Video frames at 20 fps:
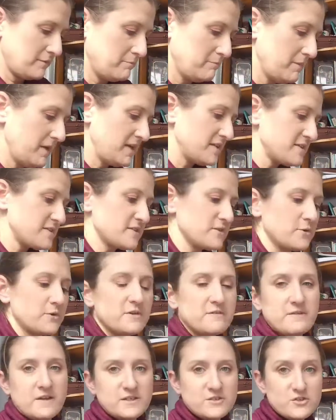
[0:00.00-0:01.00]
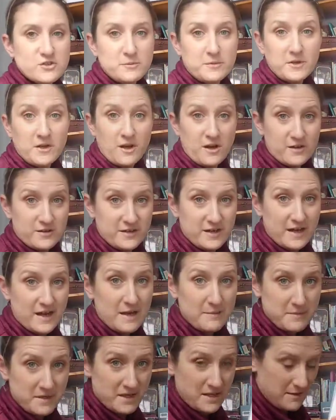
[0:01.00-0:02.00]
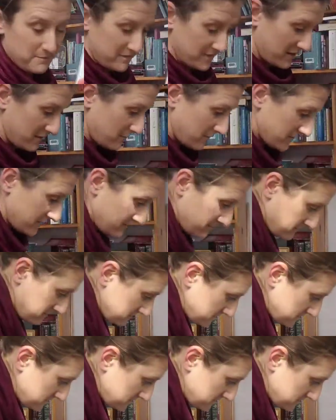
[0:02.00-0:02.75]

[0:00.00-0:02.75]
Minnesota Vegetable Gardening. I'm going to keep that one.